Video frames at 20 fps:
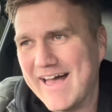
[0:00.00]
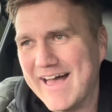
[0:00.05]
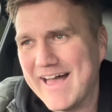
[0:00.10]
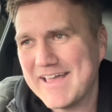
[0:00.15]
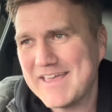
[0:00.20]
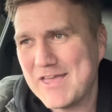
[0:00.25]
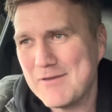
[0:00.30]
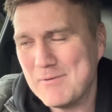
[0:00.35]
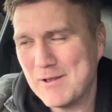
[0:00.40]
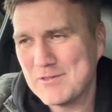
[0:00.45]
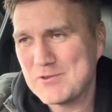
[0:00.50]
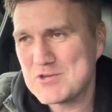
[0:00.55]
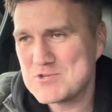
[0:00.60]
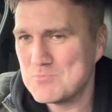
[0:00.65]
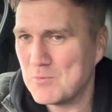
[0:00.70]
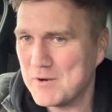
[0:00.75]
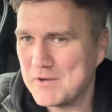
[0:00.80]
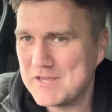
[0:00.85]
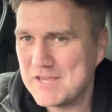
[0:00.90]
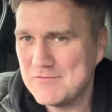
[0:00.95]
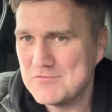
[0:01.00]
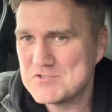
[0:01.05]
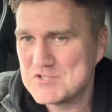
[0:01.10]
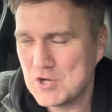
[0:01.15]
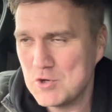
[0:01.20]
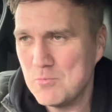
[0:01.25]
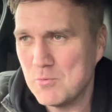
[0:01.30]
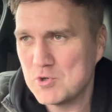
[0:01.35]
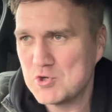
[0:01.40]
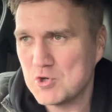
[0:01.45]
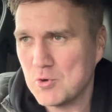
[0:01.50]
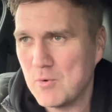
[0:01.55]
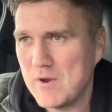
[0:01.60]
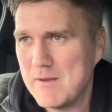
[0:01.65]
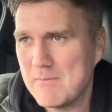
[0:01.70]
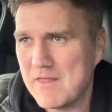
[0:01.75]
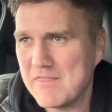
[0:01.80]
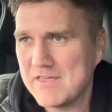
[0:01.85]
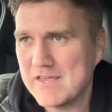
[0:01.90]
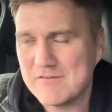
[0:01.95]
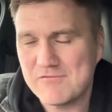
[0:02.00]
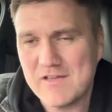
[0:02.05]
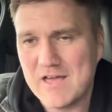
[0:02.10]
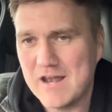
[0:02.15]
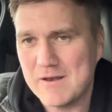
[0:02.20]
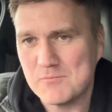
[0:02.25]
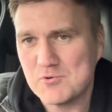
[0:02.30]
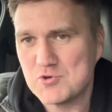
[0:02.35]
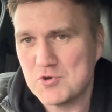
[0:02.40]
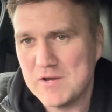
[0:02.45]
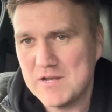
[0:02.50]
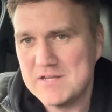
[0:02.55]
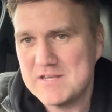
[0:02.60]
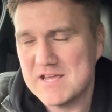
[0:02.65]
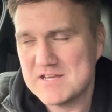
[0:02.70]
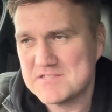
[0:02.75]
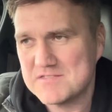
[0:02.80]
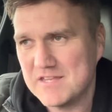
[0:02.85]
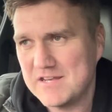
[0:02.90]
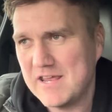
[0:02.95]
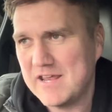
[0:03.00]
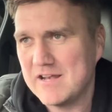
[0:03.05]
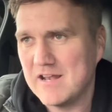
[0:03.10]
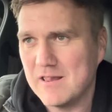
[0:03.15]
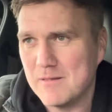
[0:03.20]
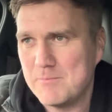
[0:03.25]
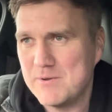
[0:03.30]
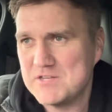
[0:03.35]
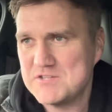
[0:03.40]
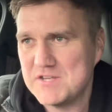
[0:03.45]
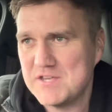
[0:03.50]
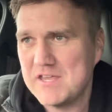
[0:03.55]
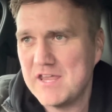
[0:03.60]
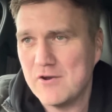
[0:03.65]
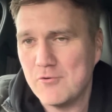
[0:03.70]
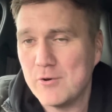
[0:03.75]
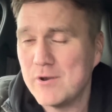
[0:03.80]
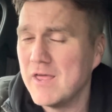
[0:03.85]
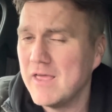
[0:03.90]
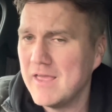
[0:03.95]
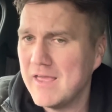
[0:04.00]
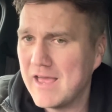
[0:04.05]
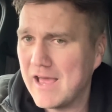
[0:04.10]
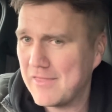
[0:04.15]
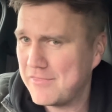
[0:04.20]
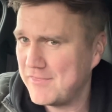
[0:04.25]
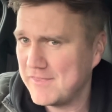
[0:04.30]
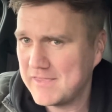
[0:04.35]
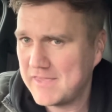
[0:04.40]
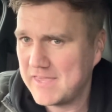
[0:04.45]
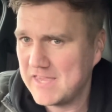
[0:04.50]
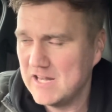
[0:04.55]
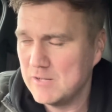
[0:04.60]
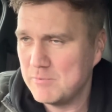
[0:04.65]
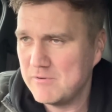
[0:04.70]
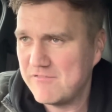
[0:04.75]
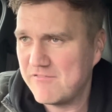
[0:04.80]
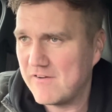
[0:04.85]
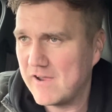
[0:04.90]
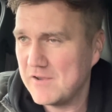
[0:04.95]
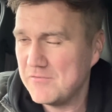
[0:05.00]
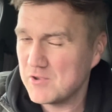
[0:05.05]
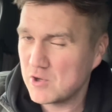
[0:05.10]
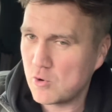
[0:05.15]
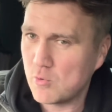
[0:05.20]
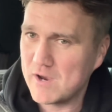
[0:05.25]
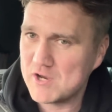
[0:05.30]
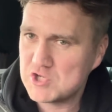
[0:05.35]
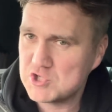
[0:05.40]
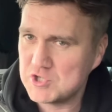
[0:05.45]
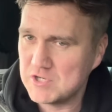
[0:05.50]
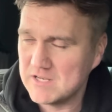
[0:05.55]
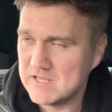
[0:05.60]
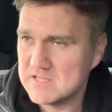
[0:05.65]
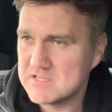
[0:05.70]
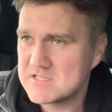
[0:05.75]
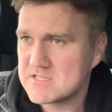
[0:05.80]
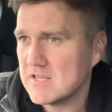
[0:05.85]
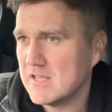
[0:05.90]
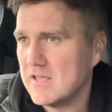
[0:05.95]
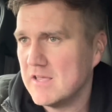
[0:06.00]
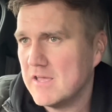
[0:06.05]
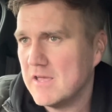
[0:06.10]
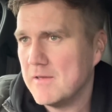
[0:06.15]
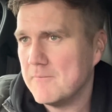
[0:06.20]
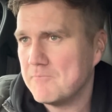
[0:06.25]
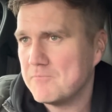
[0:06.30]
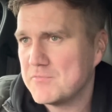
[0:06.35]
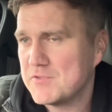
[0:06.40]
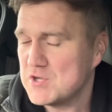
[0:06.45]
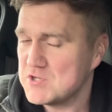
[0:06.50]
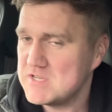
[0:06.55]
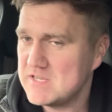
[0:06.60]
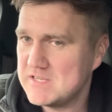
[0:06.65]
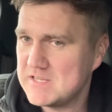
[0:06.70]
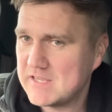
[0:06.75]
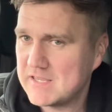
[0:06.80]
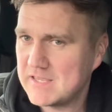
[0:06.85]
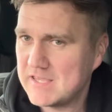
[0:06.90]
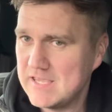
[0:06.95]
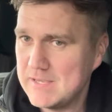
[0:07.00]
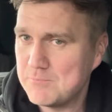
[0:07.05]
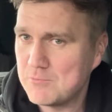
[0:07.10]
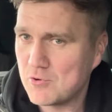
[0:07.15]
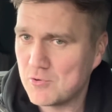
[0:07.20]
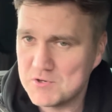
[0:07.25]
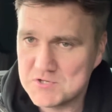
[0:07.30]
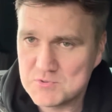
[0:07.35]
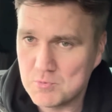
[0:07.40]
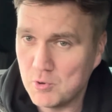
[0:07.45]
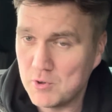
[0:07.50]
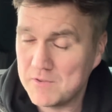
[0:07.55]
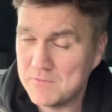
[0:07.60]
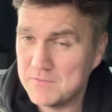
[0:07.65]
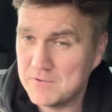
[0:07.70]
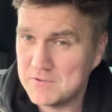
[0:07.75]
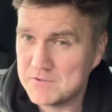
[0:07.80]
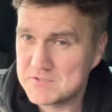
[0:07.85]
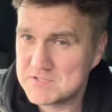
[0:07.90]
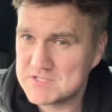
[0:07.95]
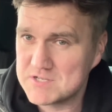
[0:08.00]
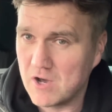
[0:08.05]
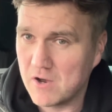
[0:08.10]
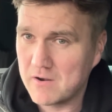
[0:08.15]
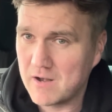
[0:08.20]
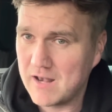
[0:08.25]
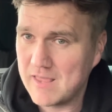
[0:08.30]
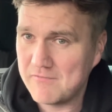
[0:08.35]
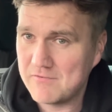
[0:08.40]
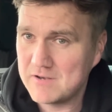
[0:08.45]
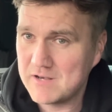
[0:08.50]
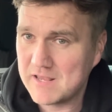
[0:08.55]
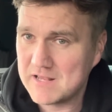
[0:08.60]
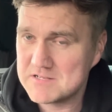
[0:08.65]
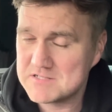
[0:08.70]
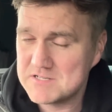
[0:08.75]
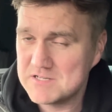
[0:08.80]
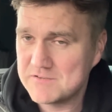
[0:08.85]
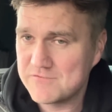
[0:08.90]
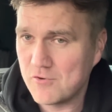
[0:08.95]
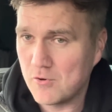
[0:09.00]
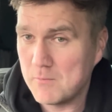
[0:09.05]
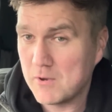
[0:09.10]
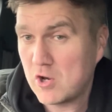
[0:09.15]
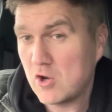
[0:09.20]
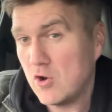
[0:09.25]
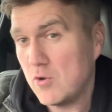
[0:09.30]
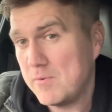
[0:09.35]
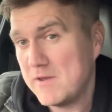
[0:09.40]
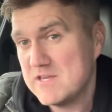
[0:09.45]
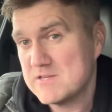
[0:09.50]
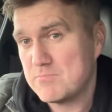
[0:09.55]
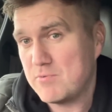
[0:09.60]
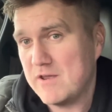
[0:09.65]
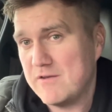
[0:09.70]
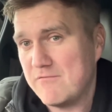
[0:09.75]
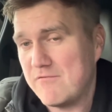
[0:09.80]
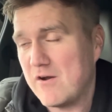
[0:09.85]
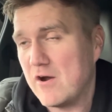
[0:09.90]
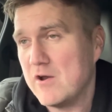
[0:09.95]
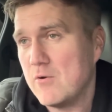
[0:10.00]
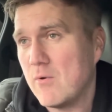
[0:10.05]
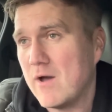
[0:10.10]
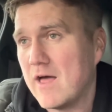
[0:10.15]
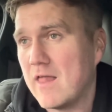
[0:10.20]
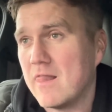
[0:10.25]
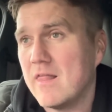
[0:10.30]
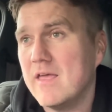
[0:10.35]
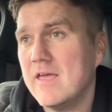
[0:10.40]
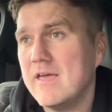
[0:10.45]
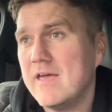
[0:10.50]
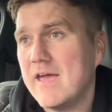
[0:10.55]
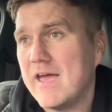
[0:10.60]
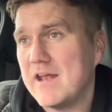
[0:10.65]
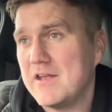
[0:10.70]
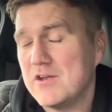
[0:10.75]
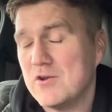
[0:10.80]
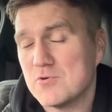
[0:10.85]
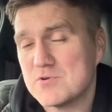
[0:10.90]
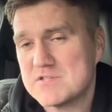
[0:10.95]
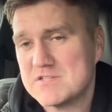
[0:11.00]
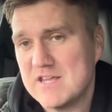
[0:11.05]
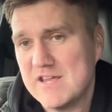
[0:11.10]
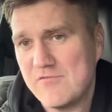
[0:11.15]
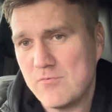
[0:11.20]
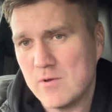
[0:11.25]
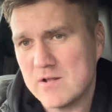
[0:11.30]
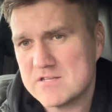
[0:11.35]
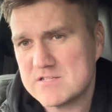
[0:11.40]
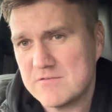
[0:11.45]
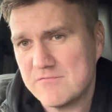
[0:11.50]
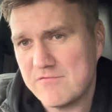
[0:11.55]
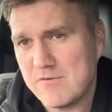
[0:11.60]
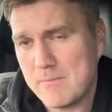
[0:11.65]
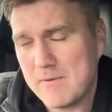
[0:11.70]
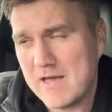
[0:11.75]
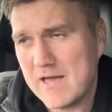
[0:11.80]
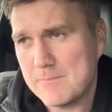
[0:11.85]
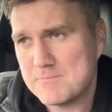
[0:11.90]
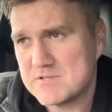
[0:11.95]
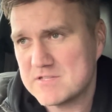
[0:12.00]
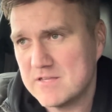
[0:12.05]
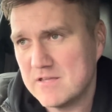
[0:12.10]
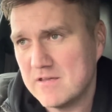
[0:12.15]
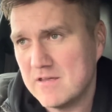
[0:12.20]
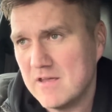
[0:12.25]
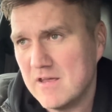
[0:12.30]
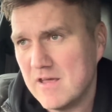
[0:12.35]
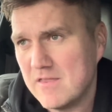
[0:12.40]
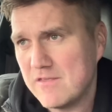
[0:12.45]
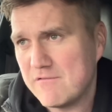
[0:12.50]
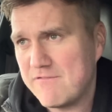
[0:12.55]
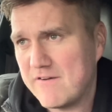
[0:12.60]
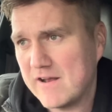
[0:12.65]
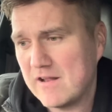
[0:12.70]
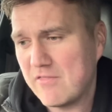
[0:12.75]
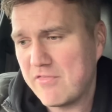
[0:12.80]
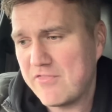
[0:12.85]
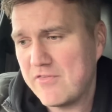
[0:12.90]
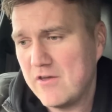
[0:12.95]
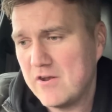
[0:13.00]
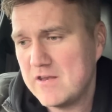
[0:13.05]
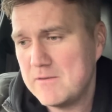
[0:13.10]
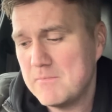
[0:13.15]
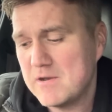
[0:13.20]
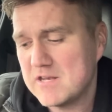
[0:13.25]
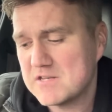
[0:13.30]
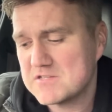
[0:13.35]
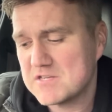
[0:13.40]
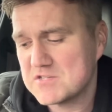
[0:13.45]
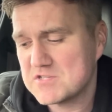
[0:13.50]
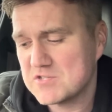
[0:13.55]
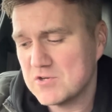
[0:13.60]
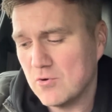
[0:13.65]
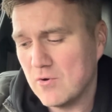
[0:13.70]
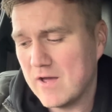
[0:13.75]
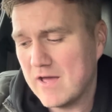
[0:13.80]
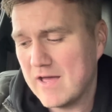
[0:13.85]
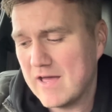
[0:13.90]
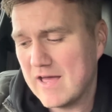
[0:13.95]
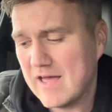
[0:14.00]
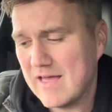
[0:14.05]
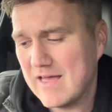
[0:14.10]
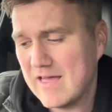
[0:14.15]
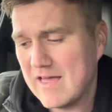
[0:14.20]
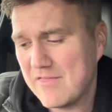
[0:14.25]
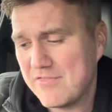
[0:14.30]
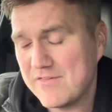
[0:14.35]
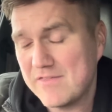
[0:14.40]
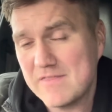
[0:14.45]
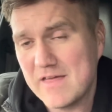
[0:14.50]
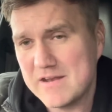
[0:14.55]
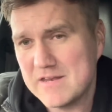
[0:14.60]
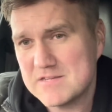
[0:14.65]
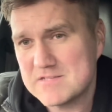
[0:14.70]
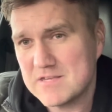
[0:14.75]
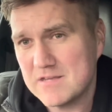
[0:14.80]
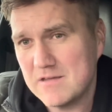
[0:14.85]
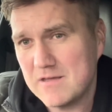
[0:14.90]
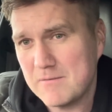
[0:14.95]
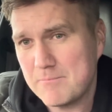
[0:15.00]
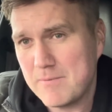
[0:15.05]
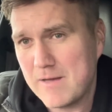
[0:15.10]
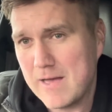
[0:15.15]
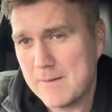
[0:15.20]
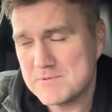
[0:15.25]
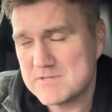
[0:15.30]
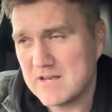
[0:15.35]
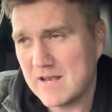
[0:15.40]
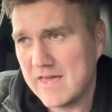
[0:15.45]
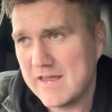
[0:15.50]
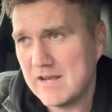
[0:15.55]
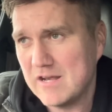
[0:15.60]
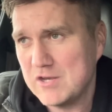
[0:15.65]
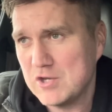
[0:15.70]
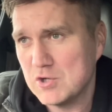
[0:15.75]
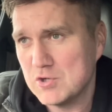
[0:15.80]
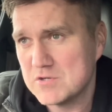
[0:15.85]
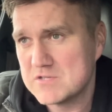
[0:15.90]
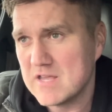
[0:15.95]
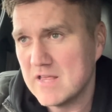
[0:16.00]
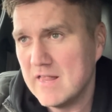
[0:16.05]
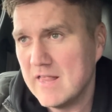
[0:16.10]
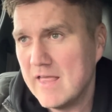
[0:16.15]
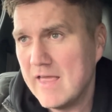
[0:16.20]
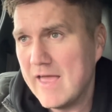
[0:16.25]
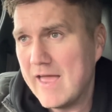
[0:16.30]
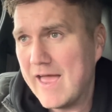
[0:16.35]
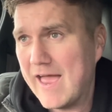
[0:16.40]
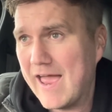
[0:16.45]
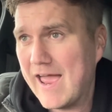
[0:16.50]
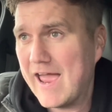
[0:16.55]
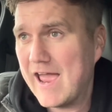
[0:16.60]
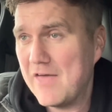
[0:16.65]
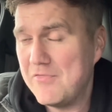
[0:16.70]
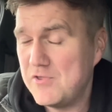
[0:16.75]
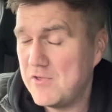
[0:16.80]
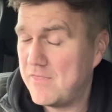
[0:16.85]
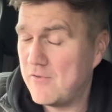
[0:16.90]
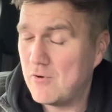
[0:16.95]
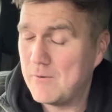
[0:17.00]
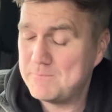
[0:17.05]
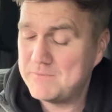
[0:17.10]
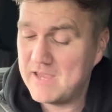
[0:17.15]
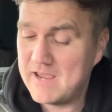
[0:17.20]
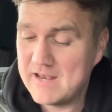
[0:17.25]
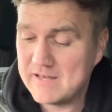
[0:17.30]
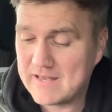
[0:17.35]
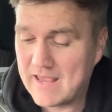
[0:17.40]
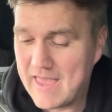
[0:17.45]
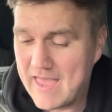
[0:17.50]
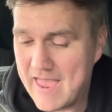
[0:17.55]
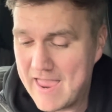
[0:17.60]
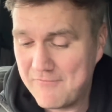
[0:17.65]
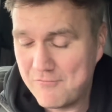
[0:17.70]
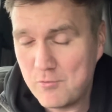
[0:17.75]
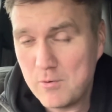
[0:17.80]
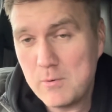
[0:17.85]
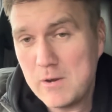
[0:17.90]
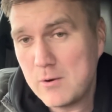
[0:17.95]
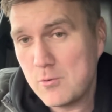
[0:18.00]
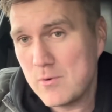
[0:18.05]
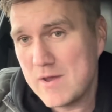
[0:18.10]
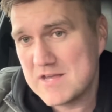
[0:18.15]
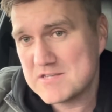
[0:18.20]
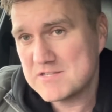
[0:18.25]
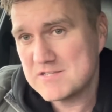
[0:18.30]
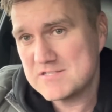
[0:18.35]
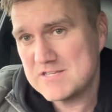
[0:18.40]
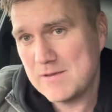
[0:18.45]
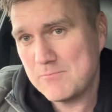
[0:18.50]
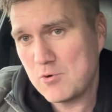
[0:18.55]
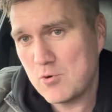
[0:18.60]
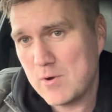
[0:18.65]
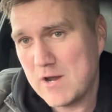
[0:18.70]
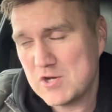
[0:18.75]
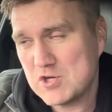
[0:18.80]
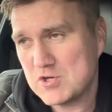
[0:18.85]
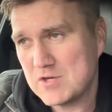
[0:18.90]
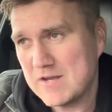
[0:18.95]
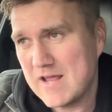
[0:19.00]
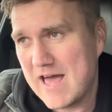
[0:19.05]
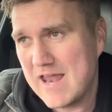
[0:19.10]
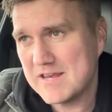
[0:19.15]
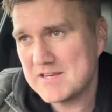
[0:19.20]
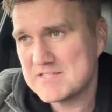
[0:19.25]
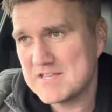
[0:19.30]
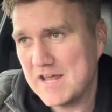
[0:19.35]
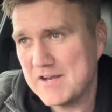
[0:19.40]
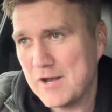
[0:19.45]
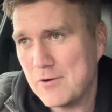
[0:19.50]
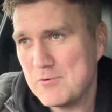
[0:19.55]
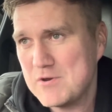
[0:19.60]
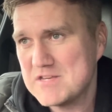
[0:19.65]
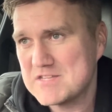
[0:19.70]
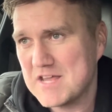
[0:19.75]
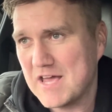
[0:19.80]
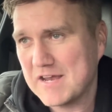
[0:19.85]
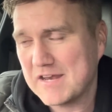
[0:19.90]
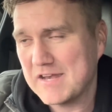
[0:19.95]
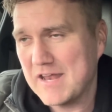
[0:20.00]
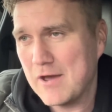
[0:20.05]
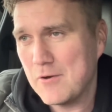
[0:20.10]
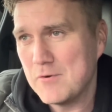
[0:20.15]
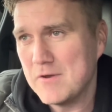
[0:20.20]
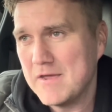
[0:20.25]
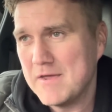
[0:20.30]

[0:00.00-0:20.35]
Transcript: committal, doesn't want to give too much away, but I think if Callum trained yesterday and little bits you hear, and I think he'll be fine. The question is, does he keep Chris Wood in the starting 11 against his former club? He's playing very well, and, you know, save Wilson for perhaps the final 30 minutes or so. I think that is perhaps a likelihood. And the other update, every week we ask the same question, Alexander Isak. Now,